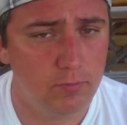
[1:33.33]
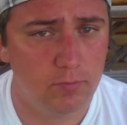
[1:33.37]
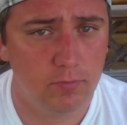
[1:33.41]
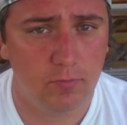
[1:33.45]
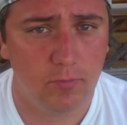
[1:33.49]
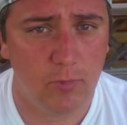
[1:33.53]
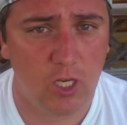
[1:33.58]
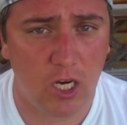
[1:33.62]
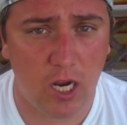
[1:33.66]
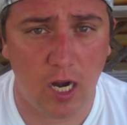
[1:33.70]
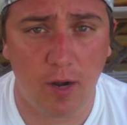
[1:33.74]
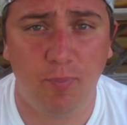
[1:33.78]

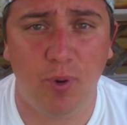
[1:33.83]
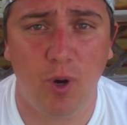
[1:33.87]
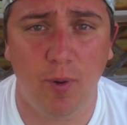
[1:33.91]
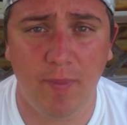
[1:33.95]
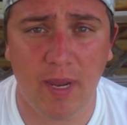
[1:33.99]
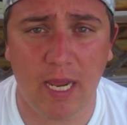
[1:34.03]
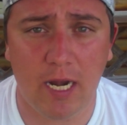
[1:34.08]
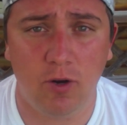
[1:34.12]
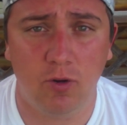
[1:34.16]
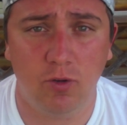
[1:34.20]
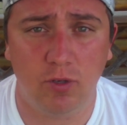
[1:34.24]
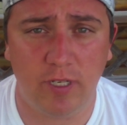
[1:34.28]
You gotta put
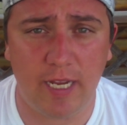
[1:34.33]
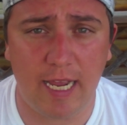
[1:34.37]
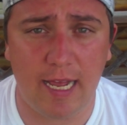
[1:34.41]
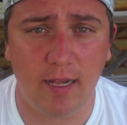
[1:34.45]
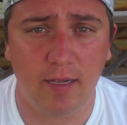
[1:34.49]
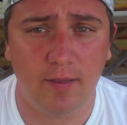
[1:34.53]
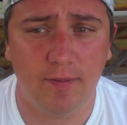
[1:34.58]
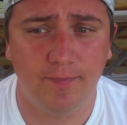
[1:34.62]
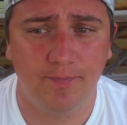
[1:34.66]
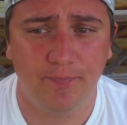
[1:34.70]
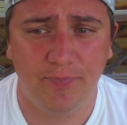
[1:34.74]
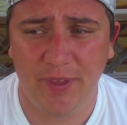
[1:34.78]
me in a
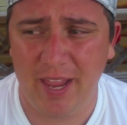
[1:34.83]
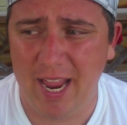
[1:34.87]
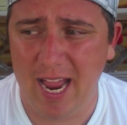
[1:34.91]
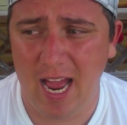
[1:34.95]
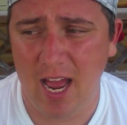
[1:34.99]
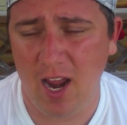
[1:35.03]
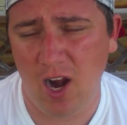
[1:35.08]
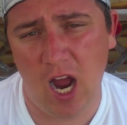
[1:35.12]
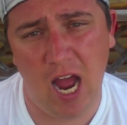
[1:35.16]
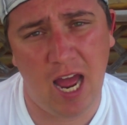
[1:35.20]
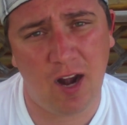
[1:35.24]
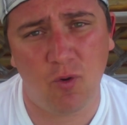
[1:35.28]
hotel.
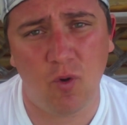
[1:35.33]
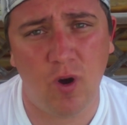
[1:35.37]
I